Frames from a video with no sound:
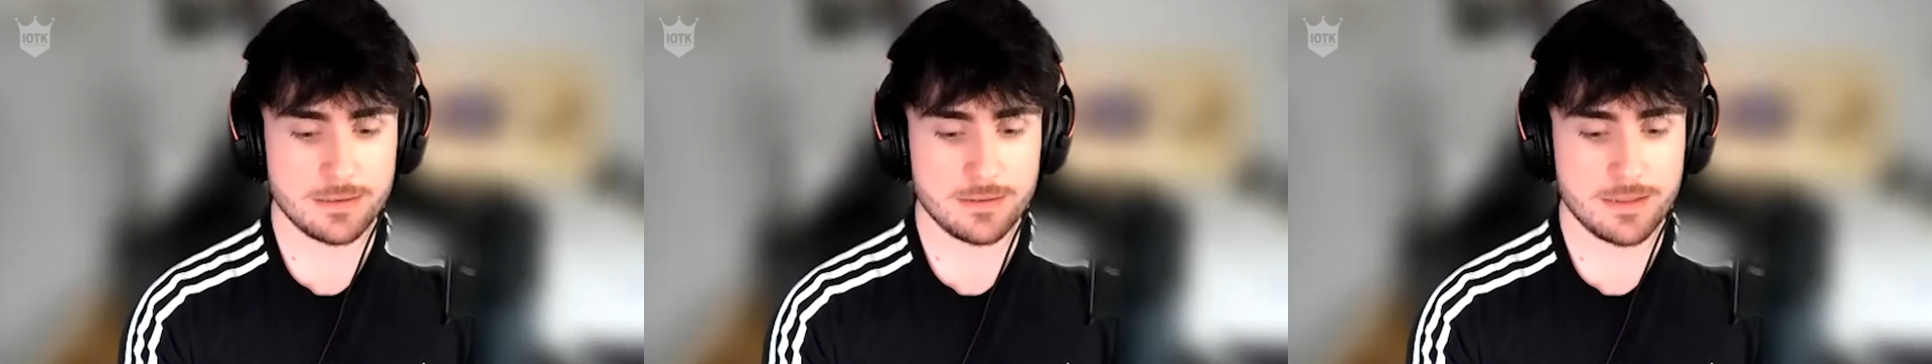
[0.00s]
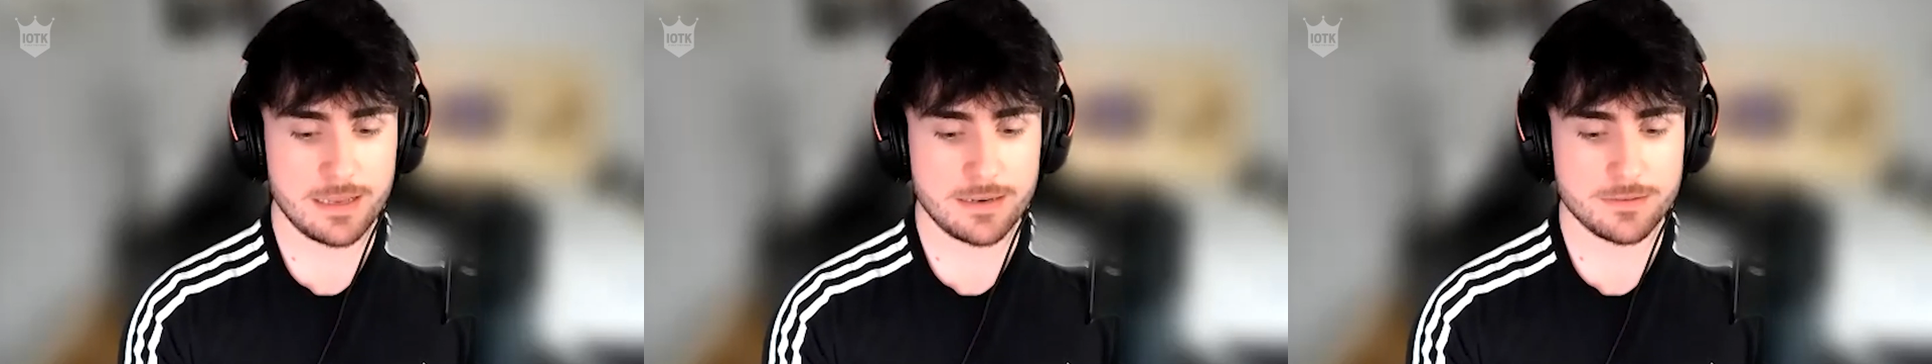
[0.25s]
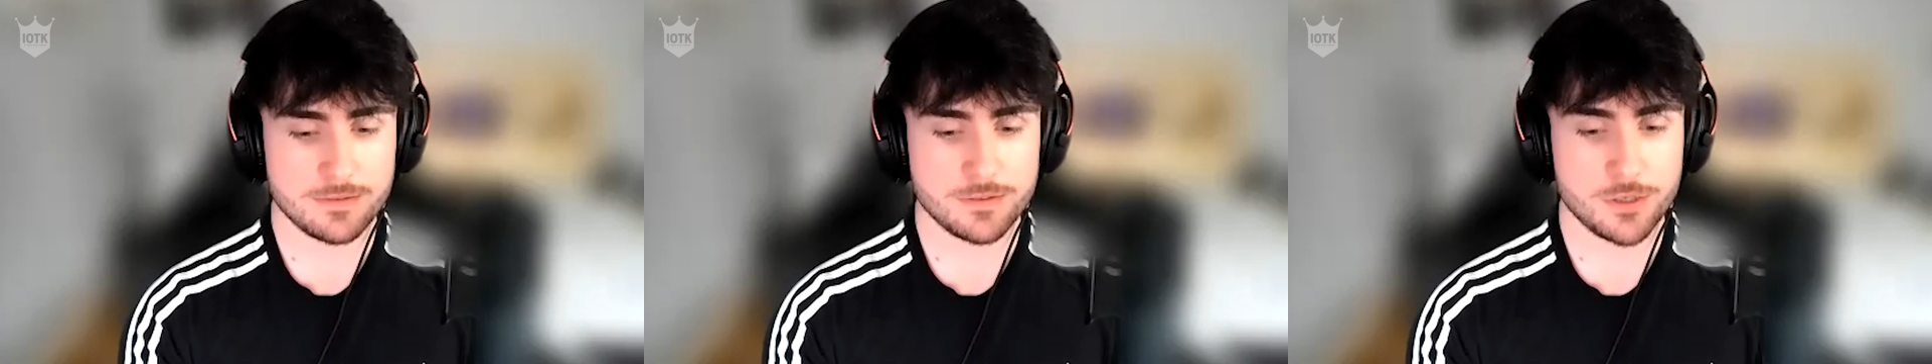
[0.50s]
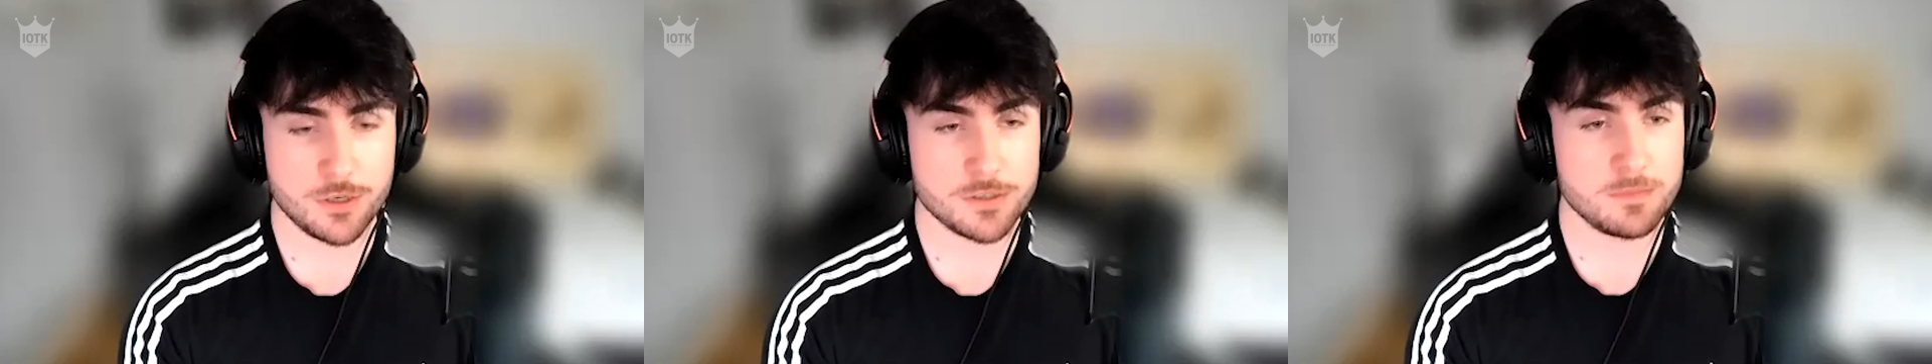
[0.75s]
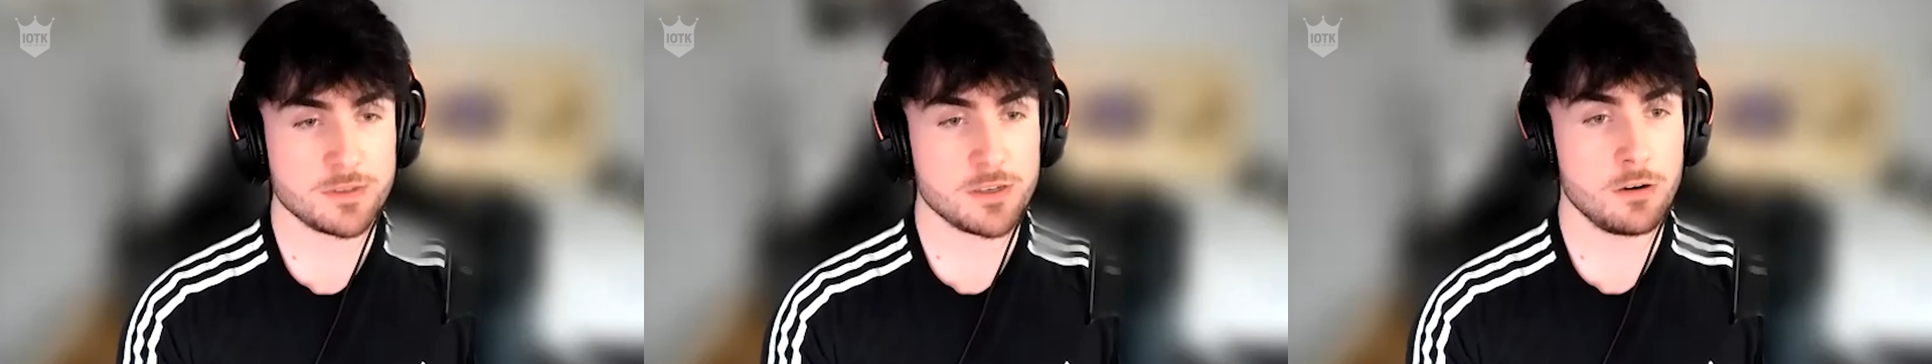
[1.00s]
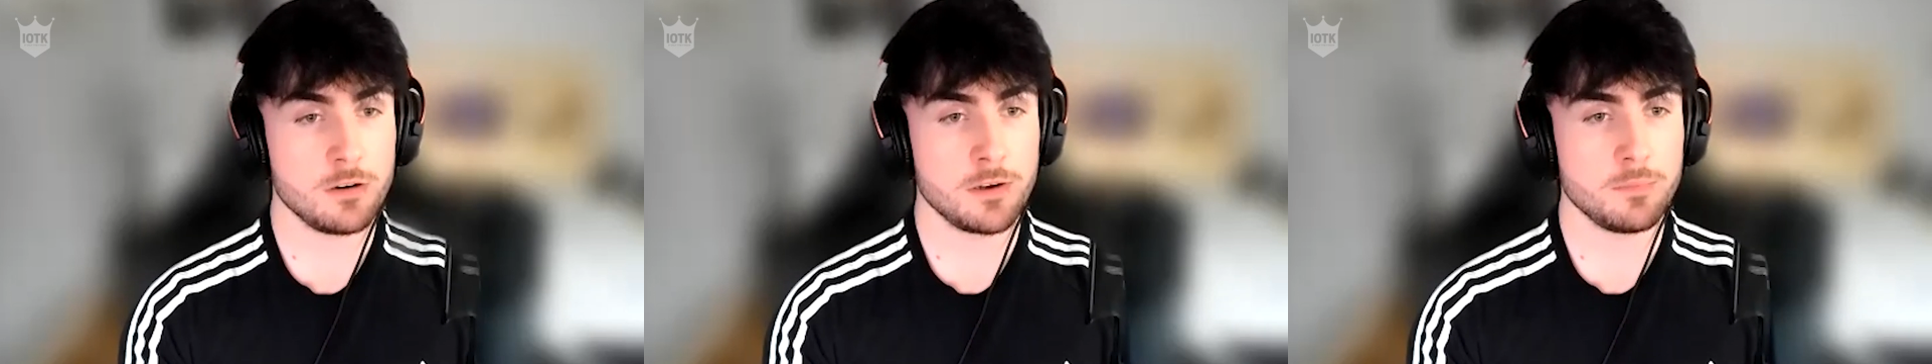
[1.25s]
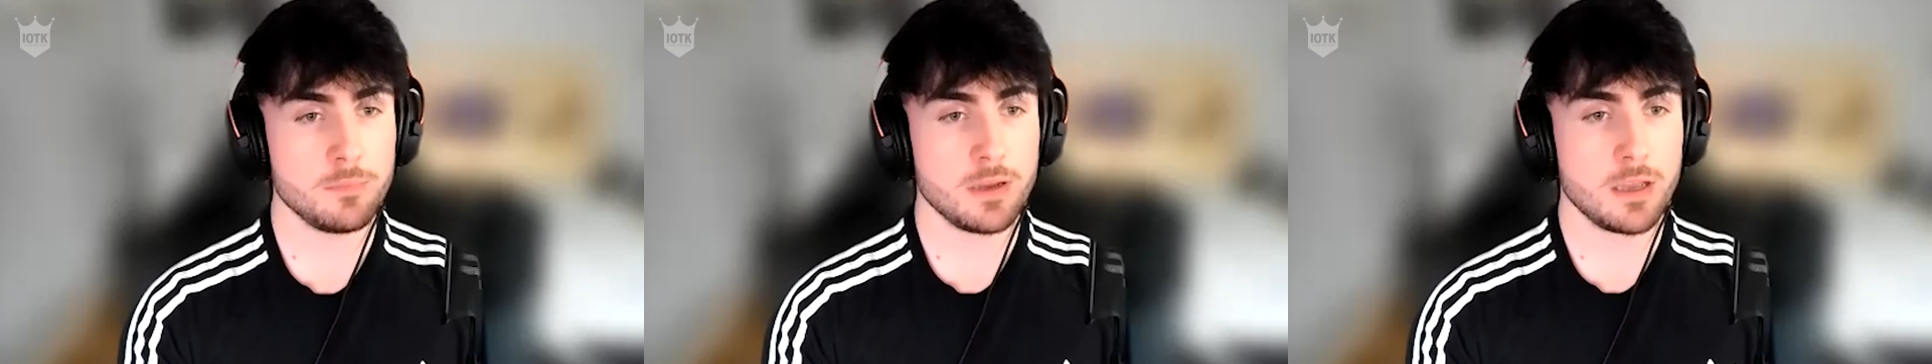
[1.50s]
then took some time